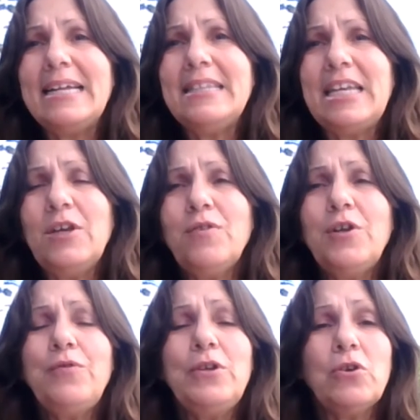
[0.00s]
And
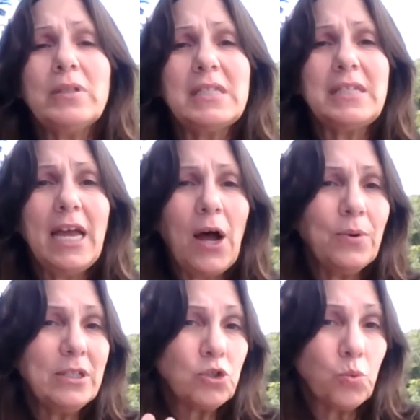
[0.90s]
even if you don't see
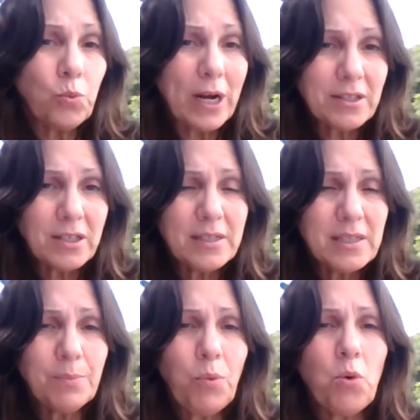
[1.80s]
how it directly
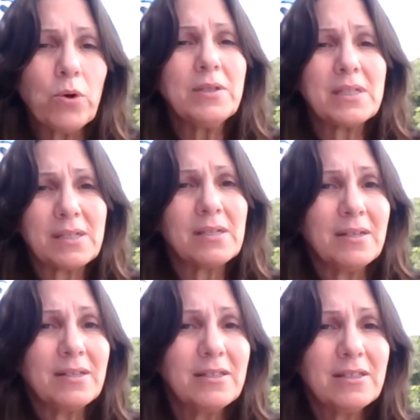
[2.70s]
supports
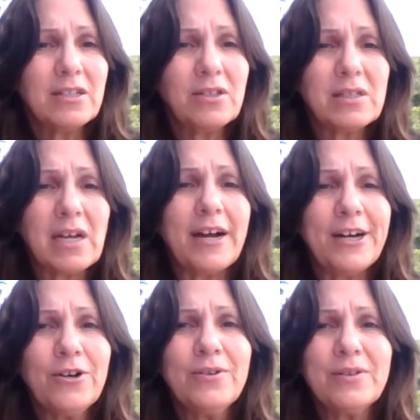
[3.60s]
the
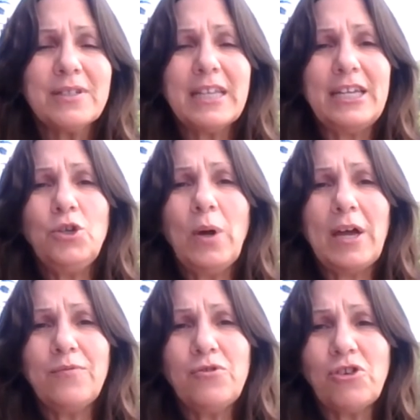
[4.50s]
desire that you
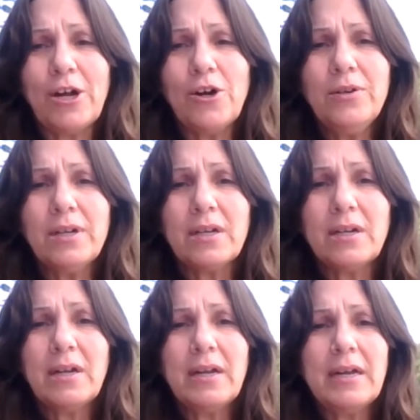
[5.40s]
have shared,
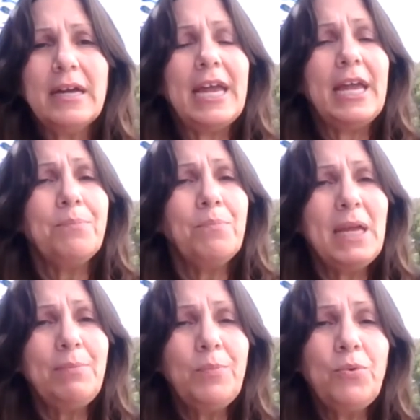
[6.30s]
it
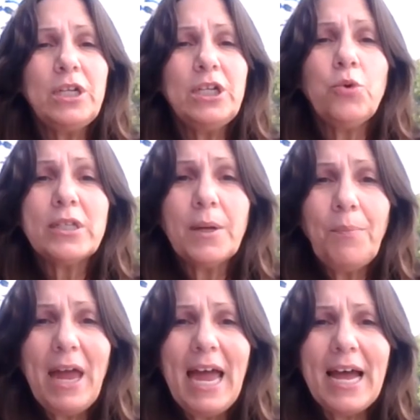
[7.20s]
may putting you on
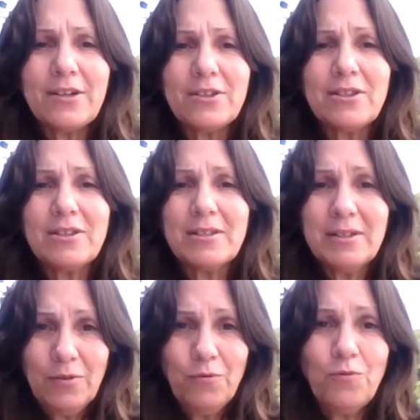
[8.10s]
the path
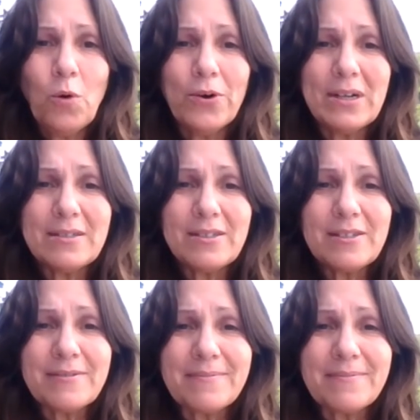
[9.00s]
for it.